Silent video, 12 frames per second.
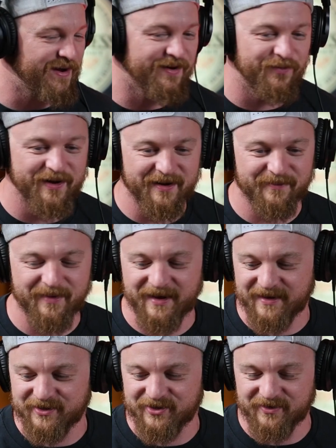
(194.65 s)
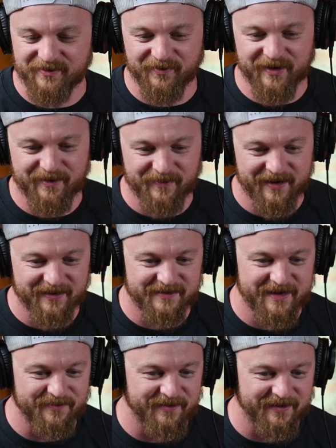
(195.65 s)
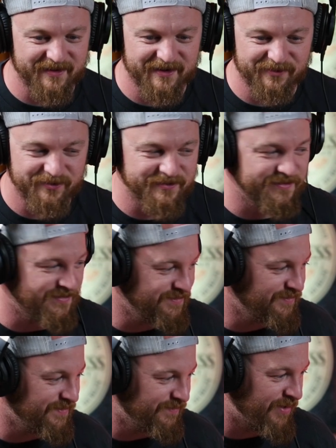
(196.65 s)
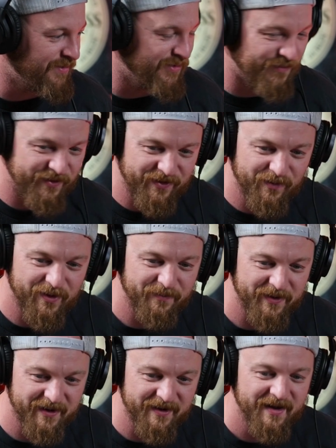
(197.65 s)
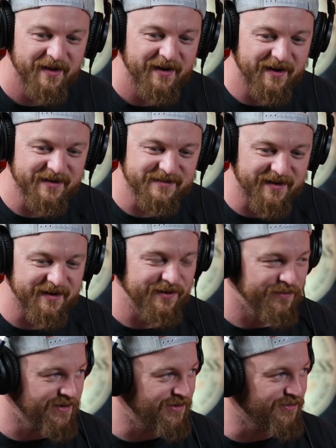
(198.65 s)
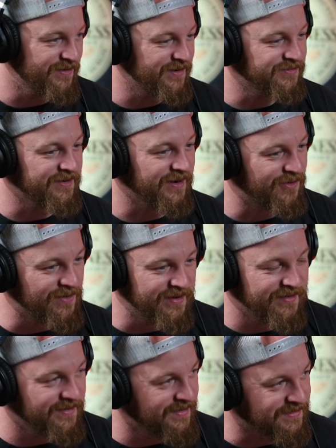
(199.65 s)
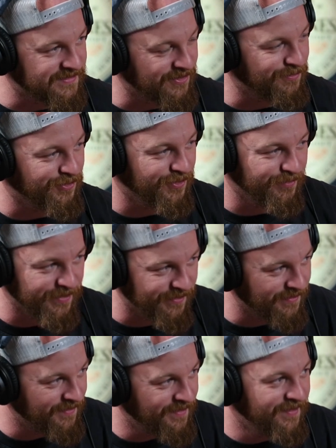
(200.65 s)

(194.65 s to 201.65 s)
We can make a statement that he was probably really well paid. He decided he didn't want to do it, and he was going to quit and start brewing beer.